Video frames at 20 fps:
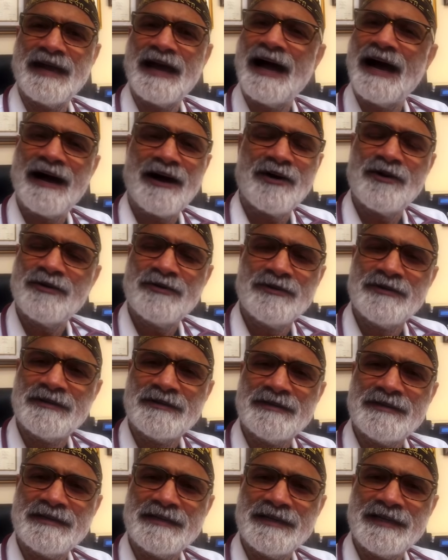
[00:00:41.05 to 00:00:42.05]
How?
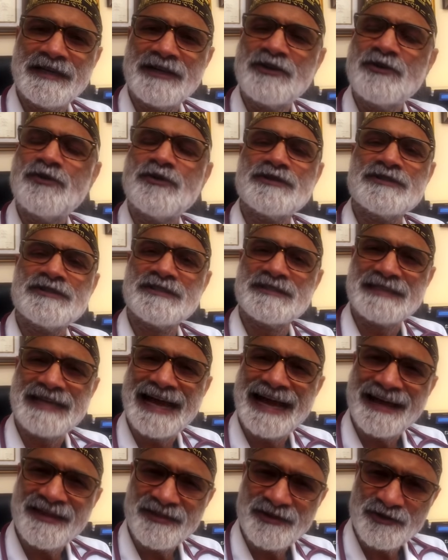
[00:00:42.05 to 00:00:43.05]
It causes
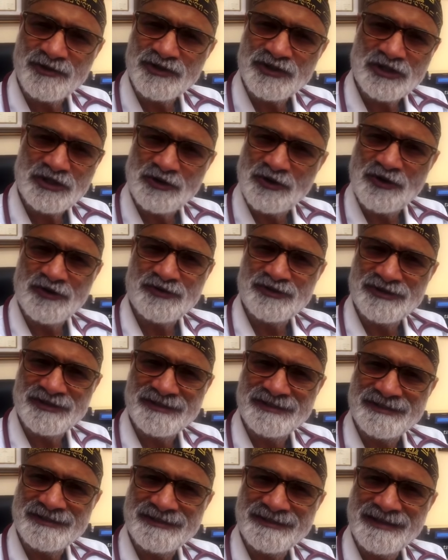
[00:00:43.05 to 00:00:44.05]

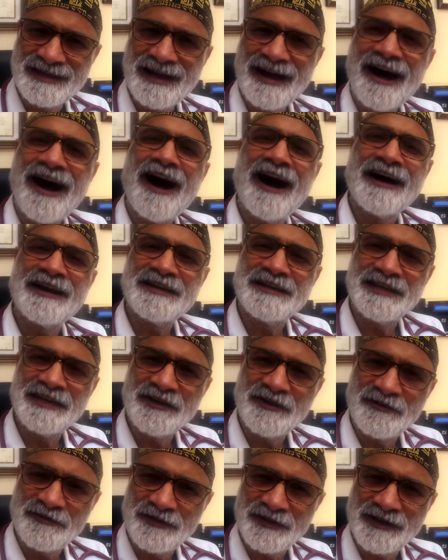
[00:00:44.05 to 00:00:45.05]
atherosclerosis,
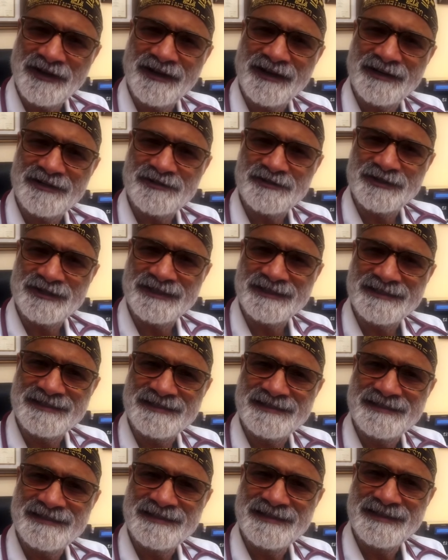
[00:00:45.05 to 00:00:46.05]
hardening of the
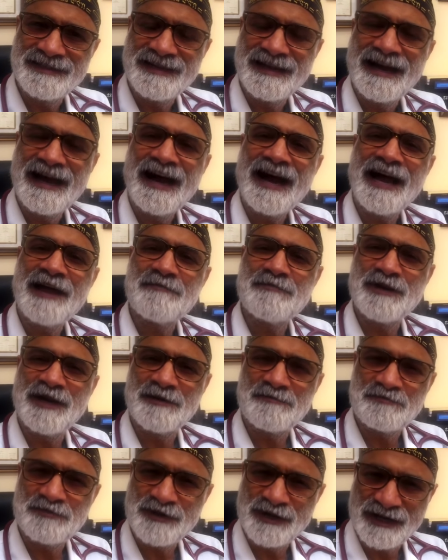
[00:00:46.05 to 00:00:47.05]
arteries, high
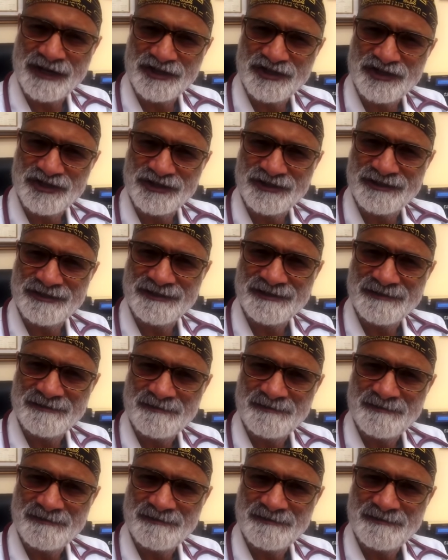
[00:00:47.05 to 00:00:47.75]
blood pressure,